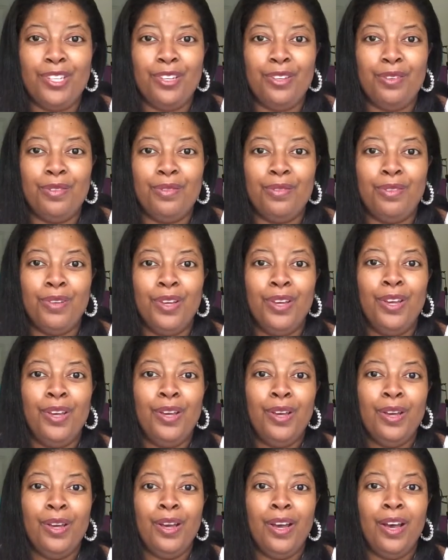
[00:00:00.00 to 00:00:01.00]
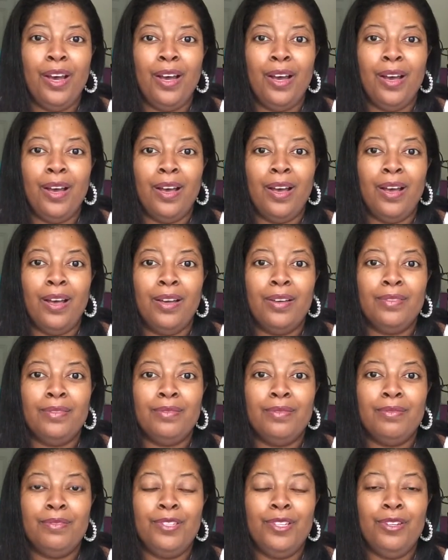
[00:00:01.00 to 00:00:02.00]
to
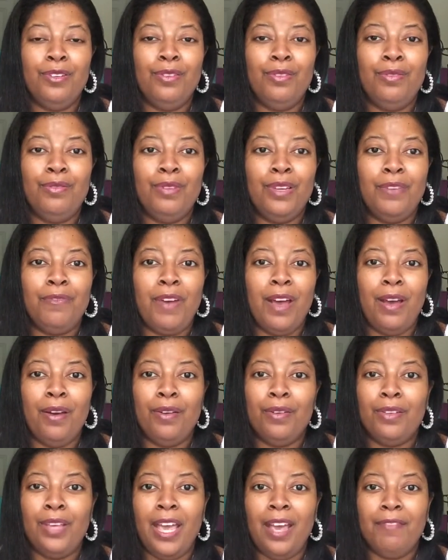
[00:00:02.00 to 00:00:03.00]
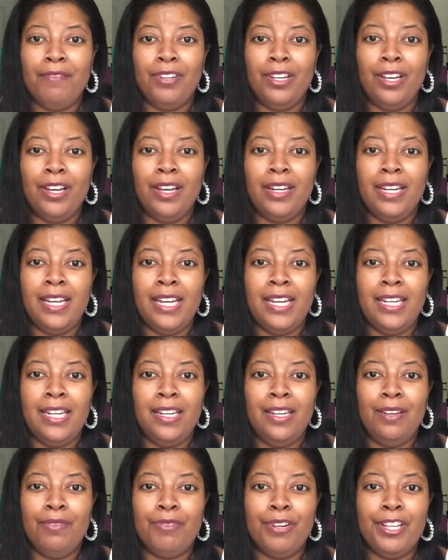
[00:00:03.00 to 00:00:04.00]
if I have done
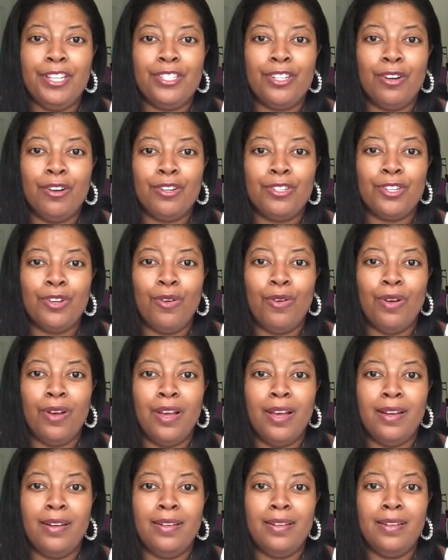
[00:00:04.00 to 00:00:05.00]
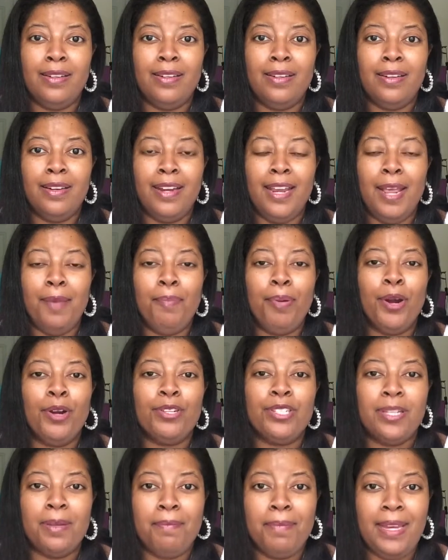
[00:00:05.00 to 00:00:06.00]
any research on
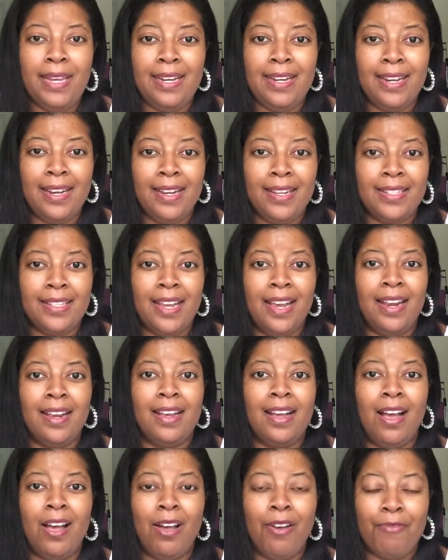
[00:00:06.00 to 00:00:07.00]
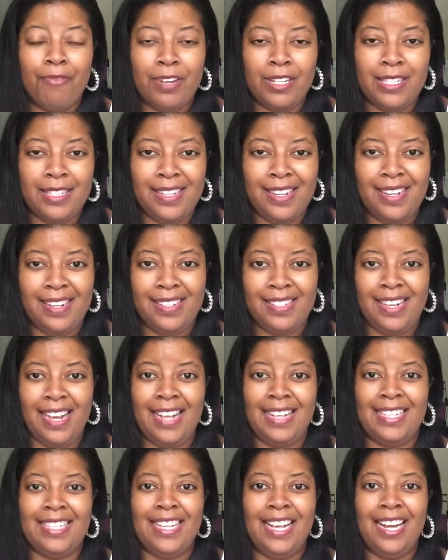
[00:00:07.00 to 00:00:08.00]
in-person meetings and conferences
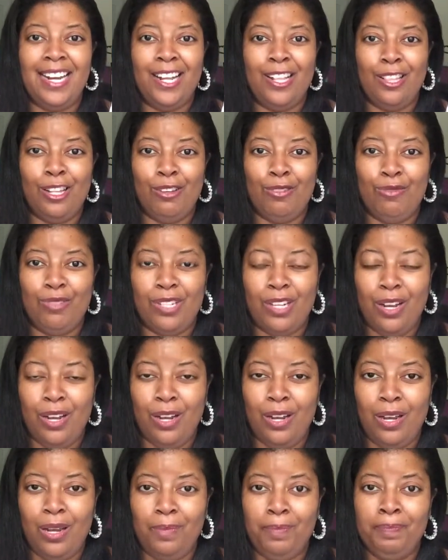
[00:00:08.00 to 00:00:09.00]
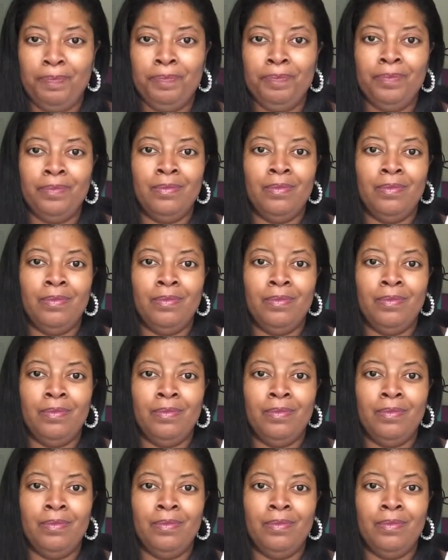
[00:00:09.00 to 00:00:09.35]
and setting those up